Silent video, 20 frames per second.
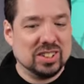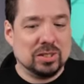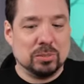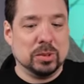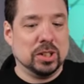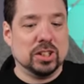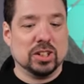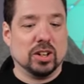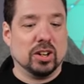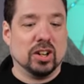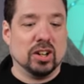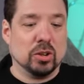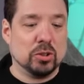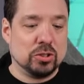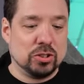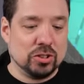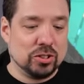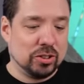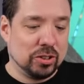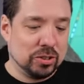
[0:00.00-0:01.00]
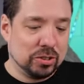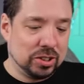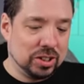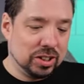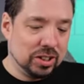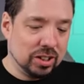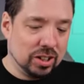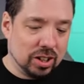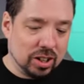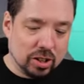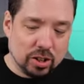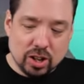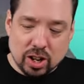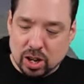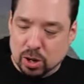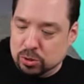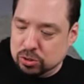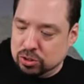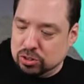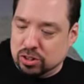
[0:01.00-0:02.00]
I mean, our houses aren't
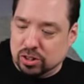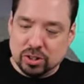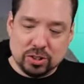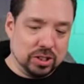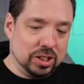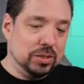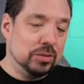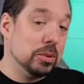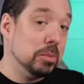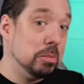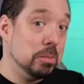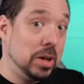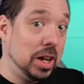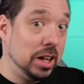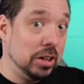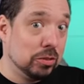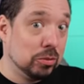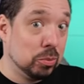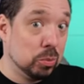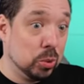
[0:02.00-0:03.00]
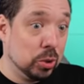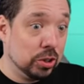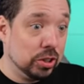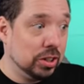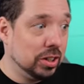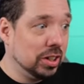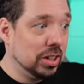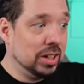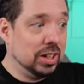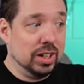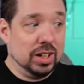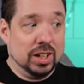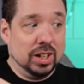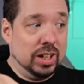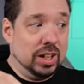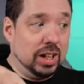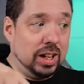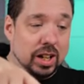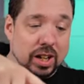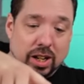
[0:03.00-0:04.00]
even made of wood.
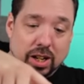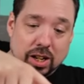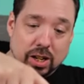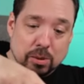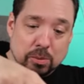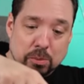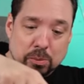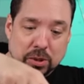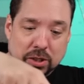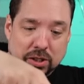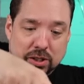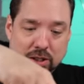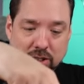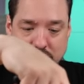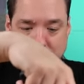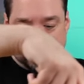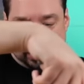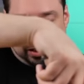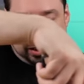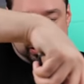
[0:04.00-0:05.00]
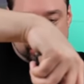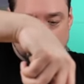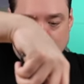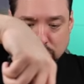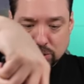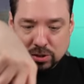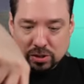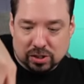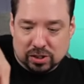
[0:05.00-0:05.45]
But you know,